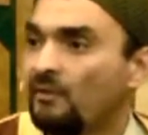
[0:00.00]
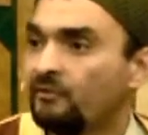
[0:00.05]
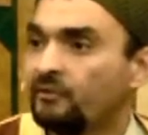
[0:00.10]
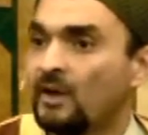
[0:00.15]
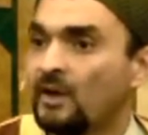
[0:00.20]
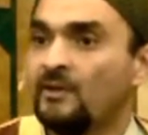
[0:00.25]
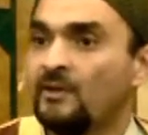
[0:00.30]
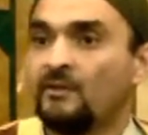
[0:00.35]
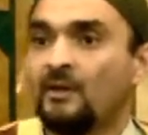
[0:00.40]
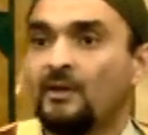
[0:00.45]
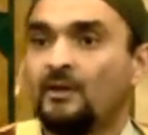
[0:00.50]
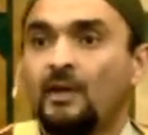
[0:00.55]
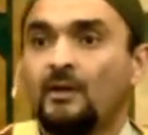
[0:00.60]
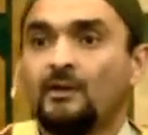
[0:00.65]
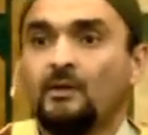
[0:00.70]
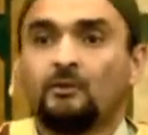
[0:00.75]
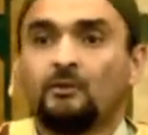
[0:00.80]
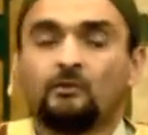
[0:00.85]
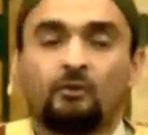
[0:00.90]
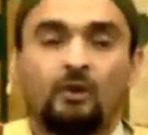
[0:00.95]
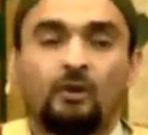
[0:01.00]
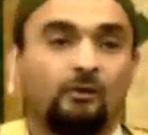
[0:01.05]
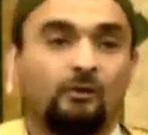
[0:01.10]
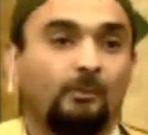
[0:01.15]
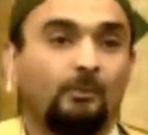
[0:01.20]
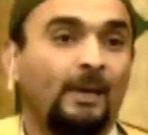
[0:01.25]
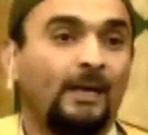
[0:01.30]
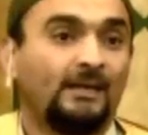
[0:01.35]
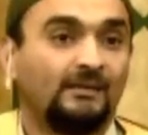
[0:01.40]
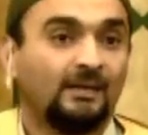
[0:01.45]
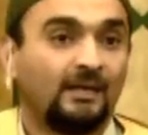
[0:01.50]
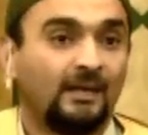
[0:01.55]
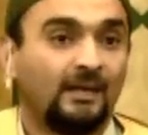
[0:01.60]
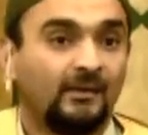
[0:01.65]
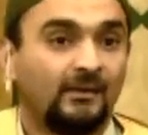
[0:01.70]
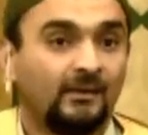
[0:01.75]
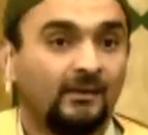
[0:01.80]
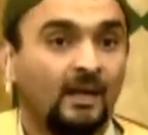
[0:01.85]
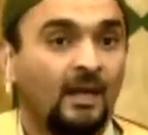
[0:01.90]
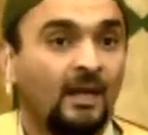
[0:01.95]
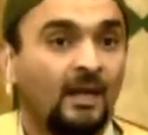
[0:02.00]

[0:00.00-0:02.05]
your friends, and then you're trying to buy tickets,